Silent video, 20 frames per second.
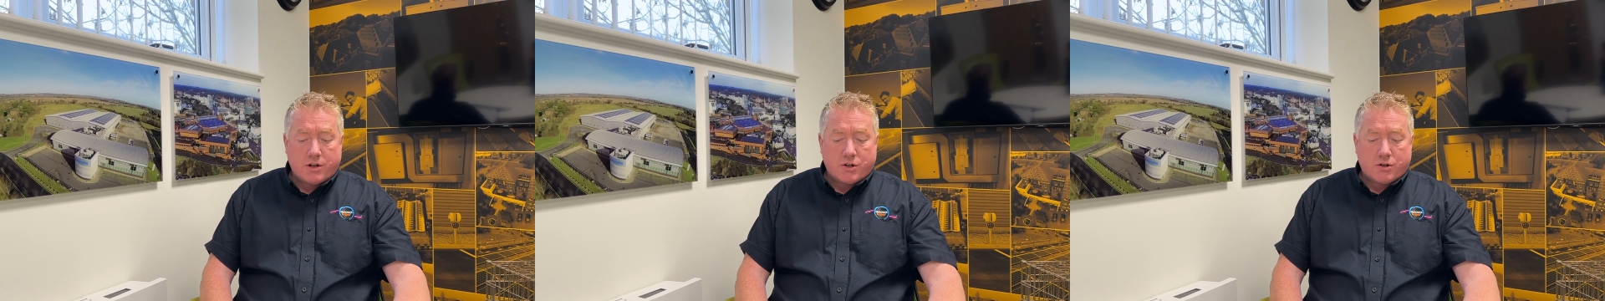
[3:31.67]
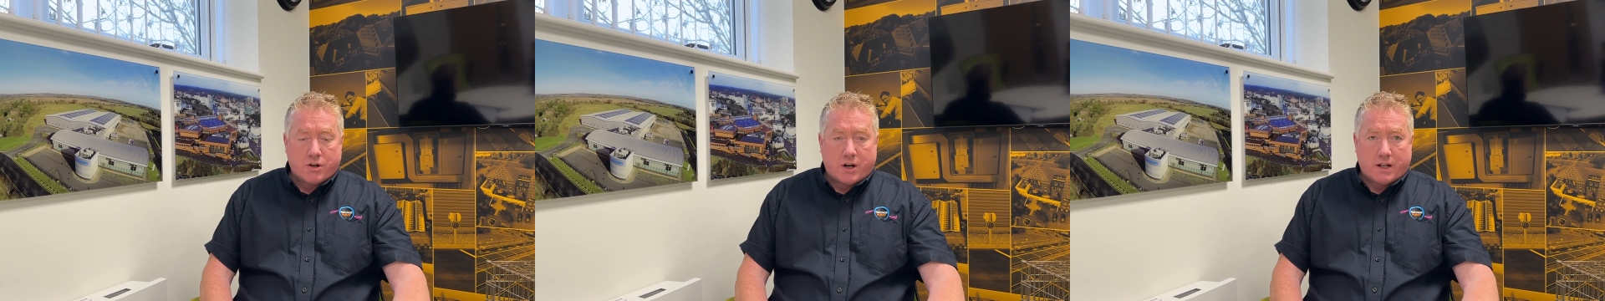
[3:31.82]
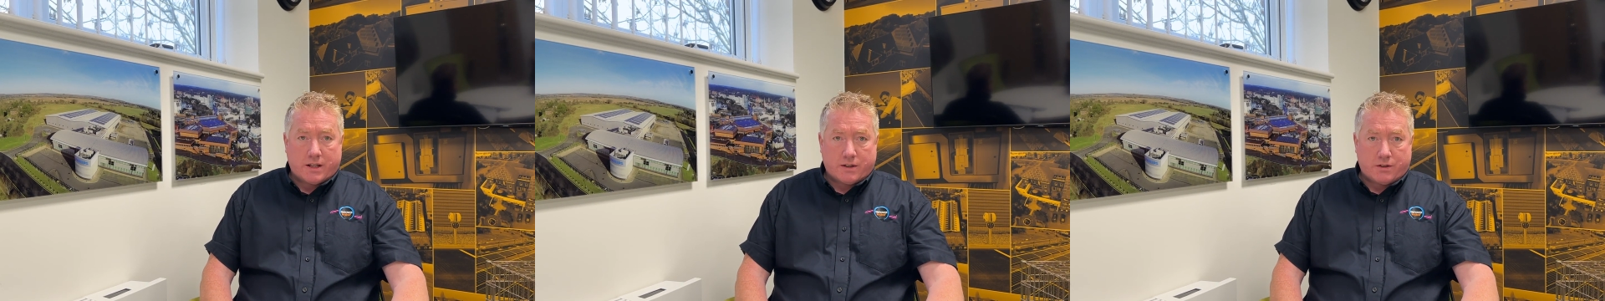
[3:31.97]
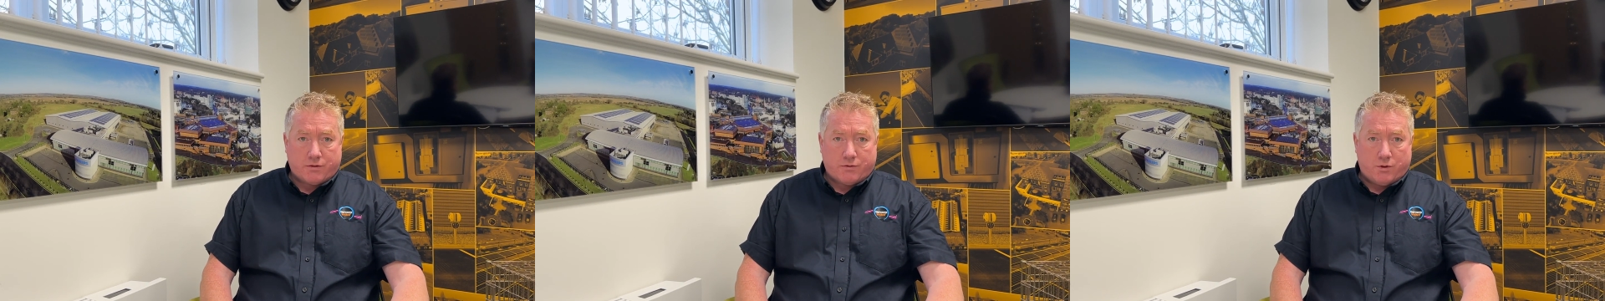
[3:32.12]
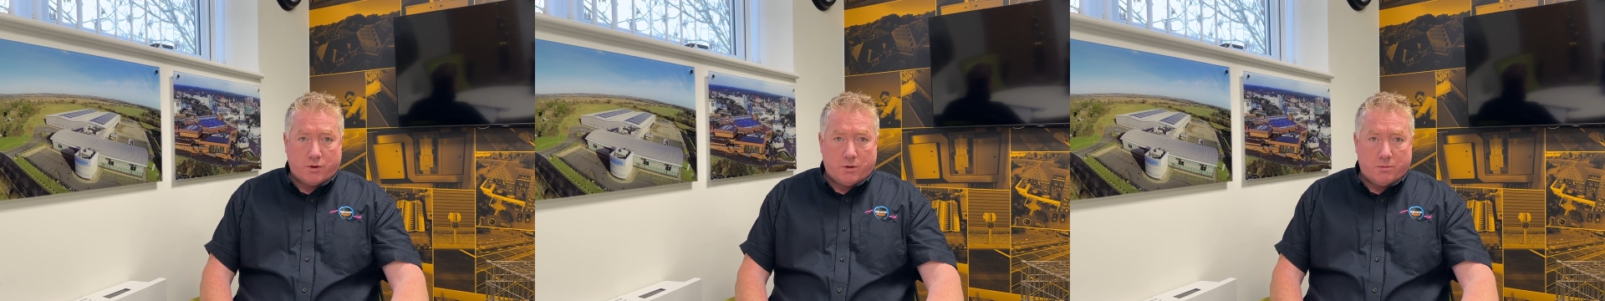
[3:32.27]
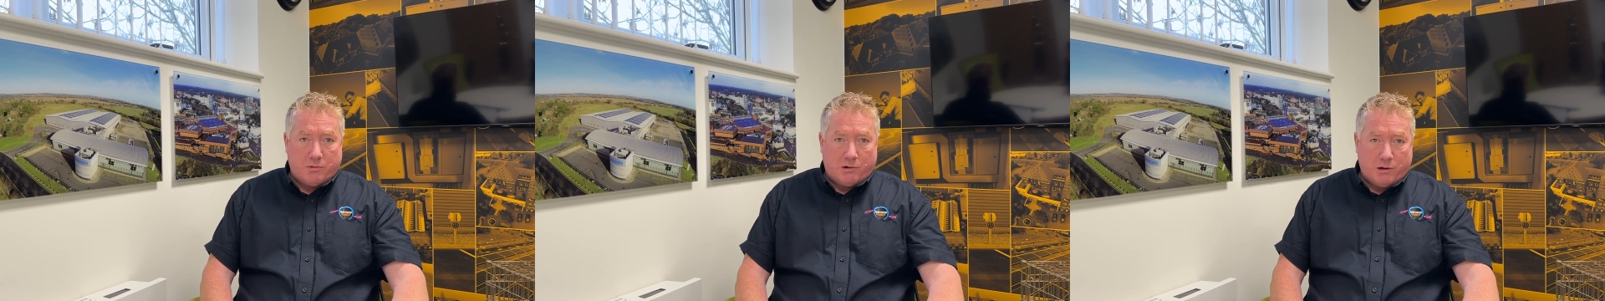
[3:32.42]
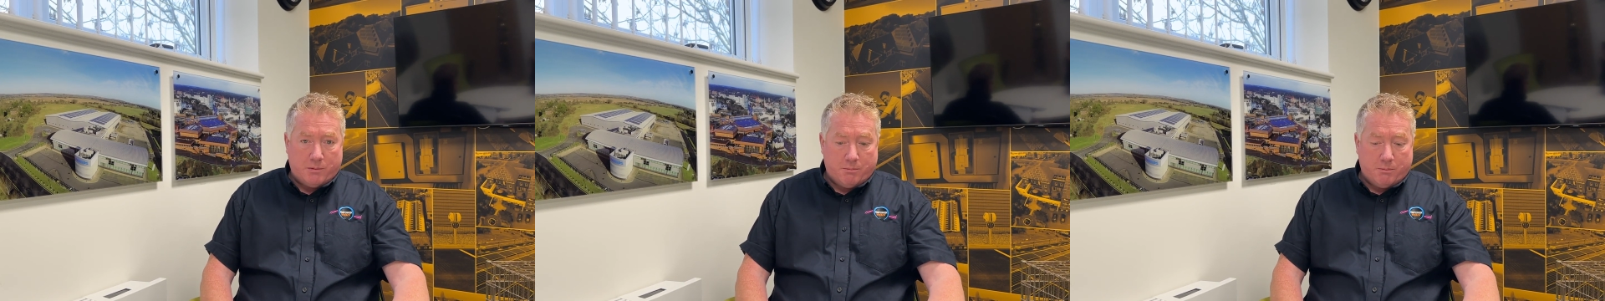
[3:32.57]

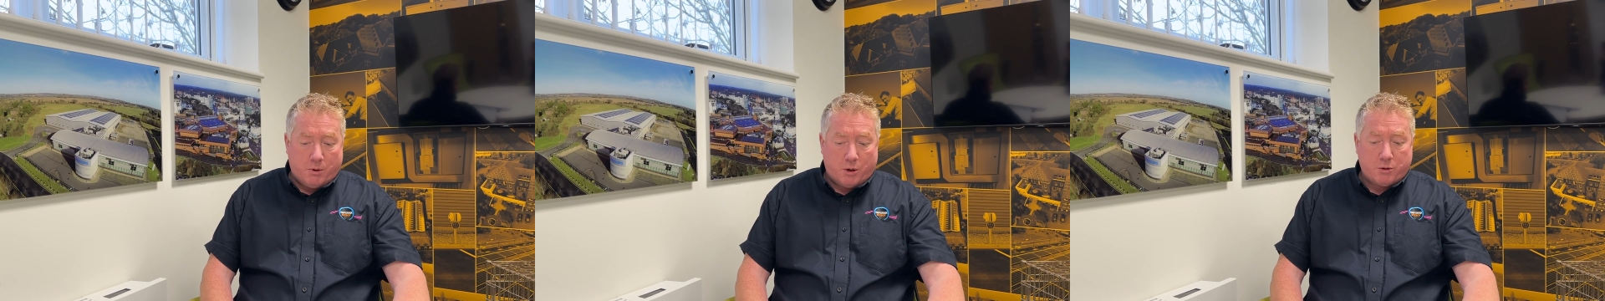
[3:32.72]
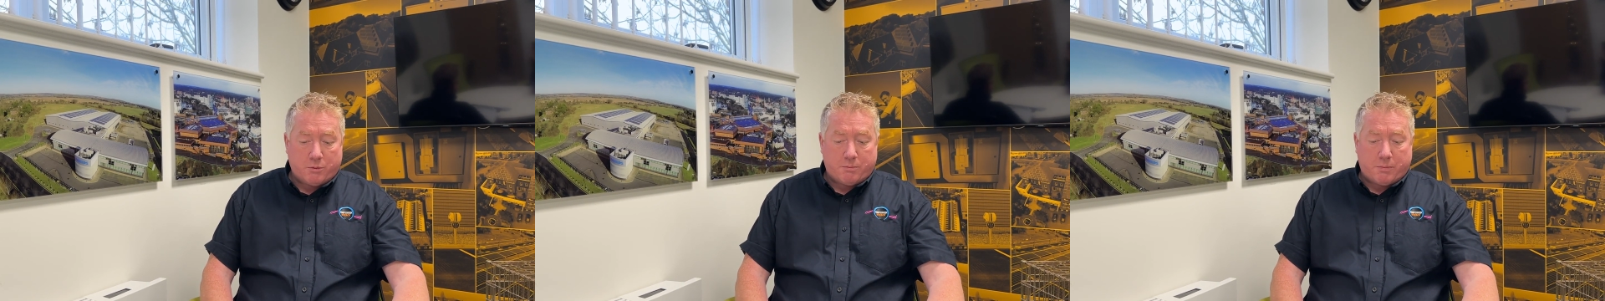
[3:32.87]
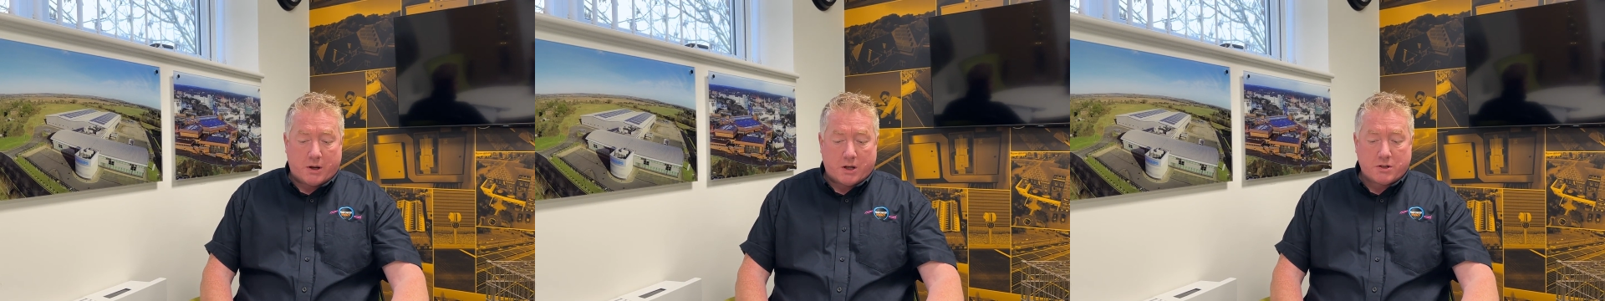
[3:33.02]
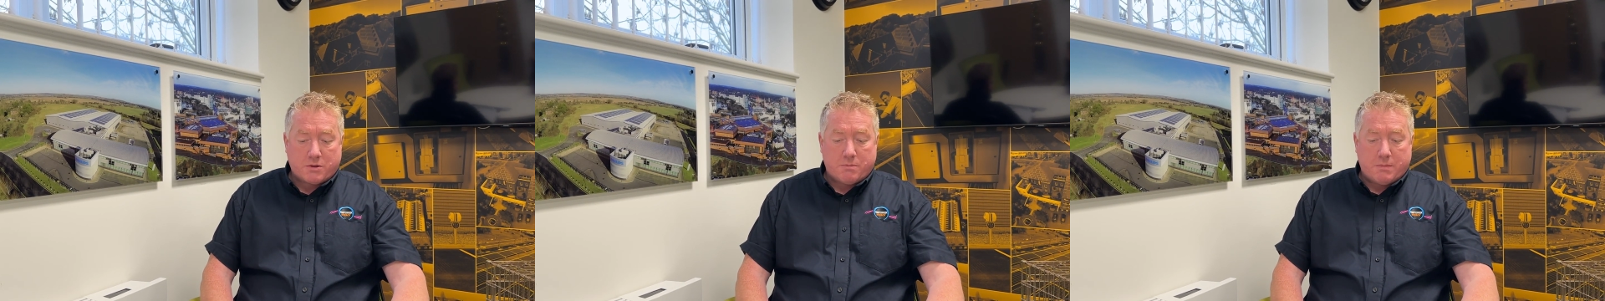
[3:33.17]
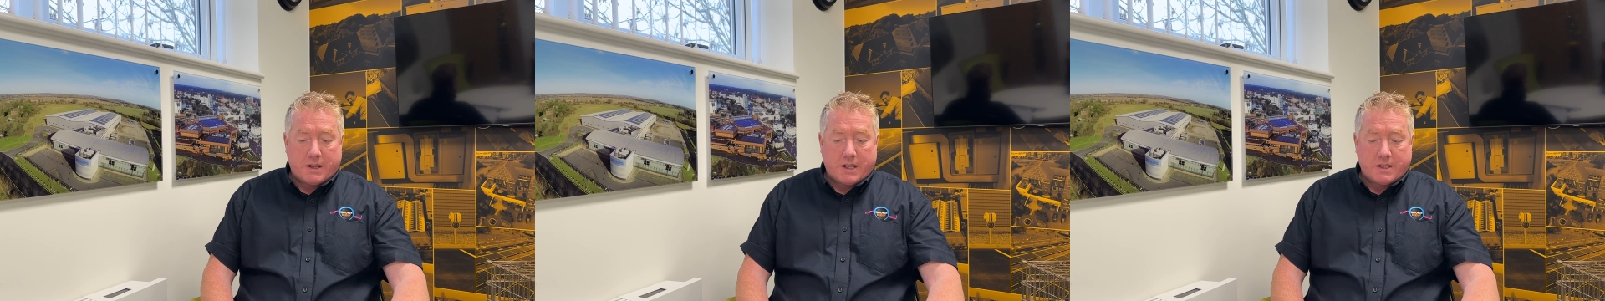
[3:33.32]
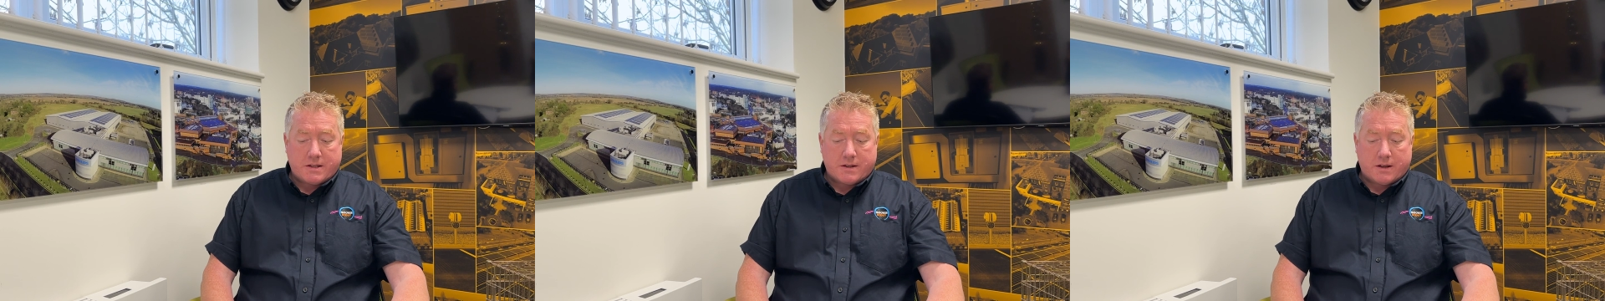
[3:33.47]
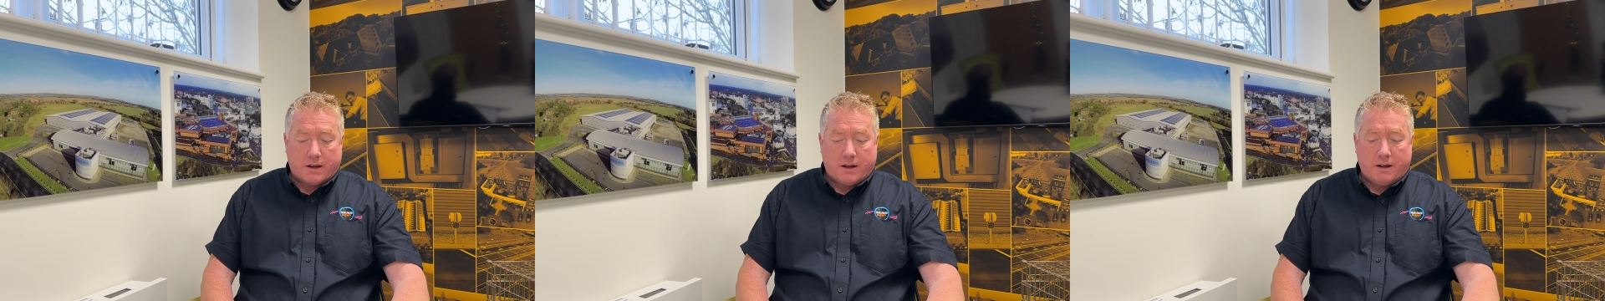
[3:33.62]
transformer and Modbus
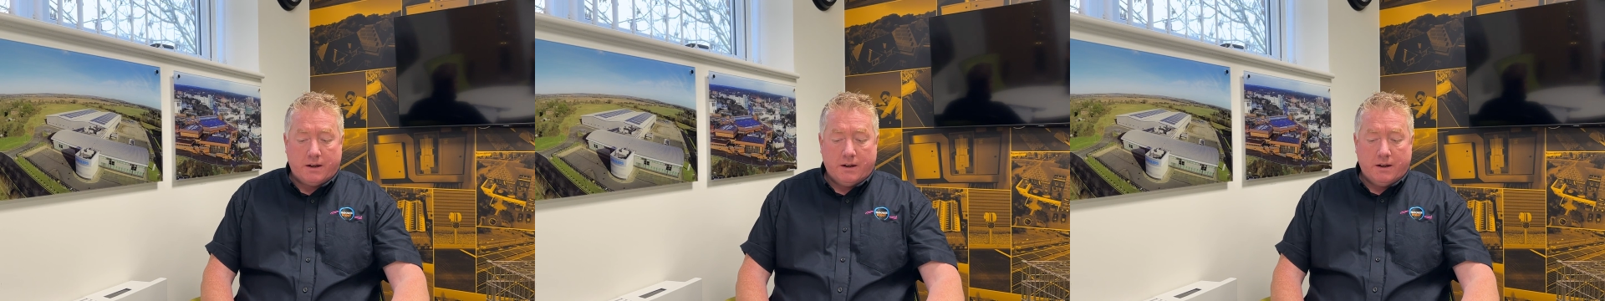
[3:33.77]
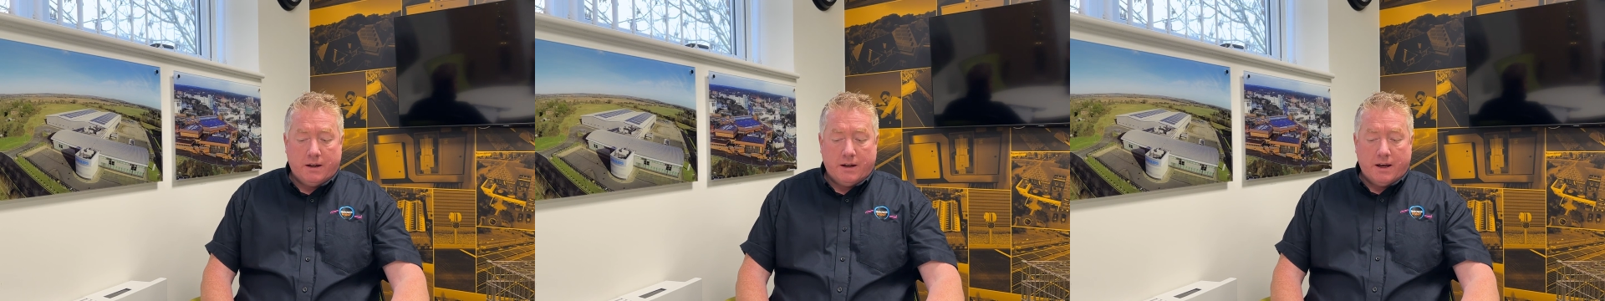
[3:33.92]
meter